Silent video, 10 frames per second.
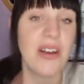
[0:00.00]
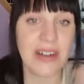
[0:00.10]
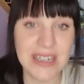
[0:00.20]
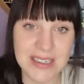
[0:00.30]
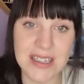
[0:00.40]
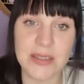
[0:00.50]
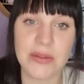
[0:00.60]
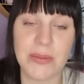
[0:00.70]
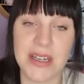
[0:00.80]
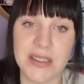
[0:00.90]
Or at least that's
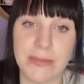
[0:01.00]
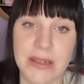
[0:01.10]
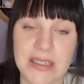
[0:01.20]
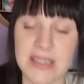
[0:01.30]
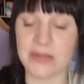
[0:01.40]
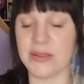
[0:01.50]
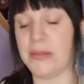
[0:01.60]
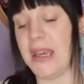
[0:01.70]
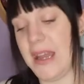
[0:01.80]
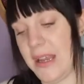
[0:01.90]
what my husband tells
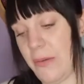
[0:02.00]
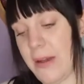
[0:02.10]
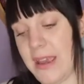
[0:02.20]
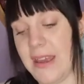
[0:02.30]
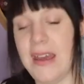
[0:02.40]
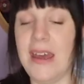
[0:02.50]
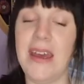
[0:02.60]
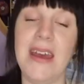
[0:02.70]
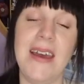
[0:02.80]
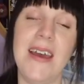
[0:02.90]
me anyway.
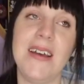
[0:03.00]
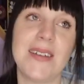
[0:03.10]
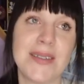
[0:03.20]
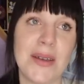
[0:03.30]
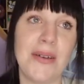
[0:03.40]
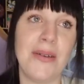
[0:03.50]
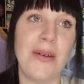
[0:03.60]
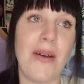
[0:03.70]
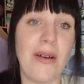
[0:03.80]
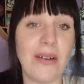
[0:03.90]
So
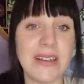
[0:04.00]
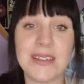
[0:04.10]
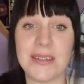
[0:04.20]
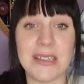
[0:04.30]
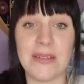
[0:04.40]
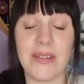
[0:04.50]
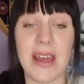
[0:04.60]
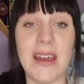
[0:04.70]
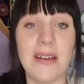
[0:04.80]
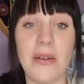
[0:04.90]
I decided for
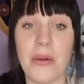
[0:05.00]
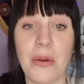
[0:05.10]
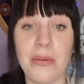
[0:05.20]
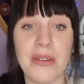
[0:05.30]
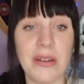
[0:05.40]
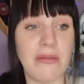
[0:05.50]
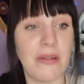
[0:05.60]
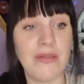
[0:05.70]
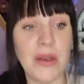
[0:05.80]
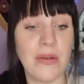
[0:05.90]
that, I was going to
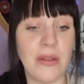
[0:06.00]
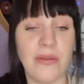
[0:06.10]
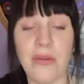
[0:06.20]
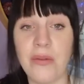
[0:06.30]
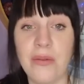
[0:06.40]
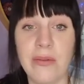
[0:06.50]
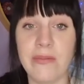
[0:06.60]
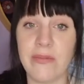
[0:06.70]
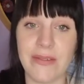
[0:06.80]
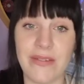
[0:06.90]
review the full
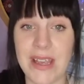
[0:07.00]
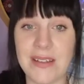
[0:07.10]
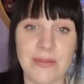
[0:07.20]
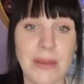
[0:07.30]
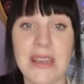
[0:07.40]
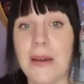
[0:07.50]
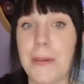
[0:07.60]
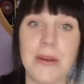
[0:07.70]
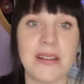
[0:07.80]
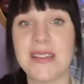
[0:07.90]
face of
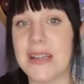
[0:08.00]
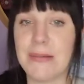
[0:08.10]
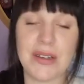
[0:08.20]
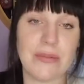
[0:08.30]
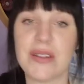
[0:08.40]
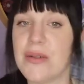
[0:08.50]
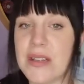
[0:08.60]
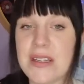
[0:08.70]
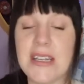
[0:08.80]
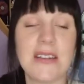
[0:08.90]
makeup at the same time as doing
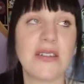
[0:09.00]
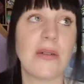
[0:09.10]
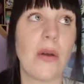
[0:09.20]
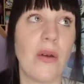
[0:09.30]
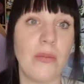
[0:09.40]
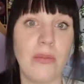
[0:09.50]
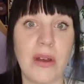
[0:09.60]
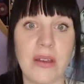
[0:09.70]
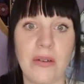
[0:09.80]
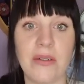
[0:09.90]
the TikTok. Oh
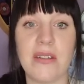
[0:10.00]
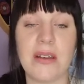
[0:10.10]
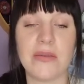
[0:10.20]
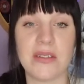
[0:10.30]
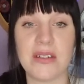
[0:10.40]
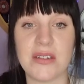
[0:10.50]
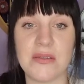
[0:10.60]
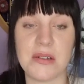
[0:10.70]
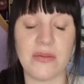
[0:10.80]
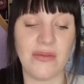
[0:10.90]
my god, that was such a
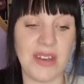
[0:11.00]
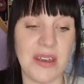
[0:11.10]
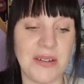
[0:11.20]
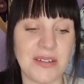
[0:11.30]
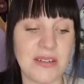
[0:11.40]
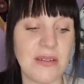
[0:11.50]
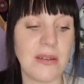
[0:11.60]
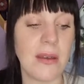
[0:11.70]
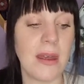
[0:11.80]
stressful video to do.